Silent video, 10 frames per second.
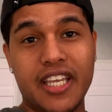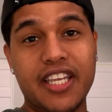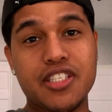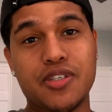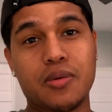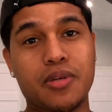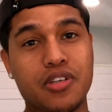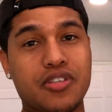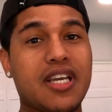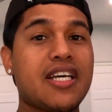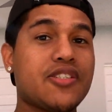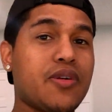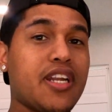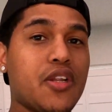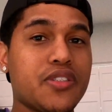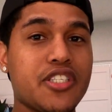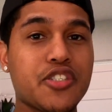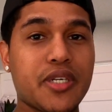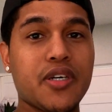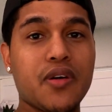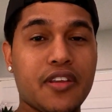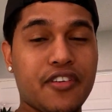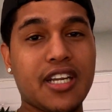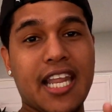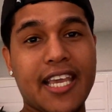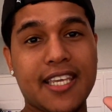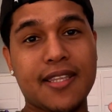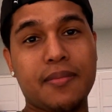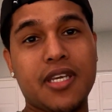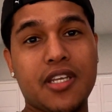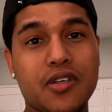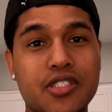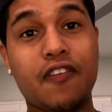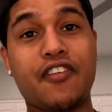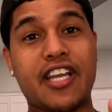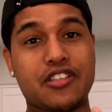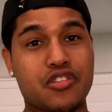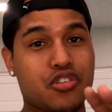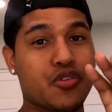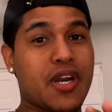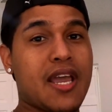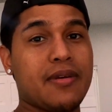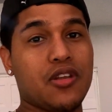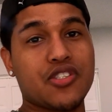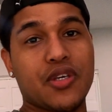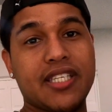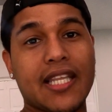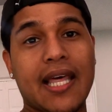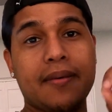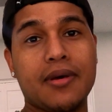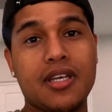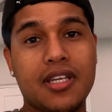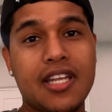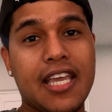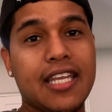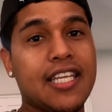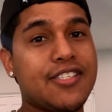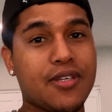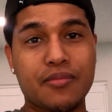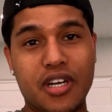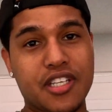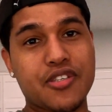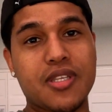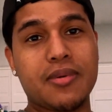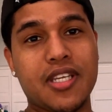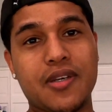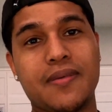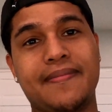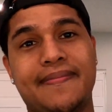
the intro because you guys already know the drill. If you're liking the video, don't forget to subscribe and also hit the like button, and let's jump right into the video.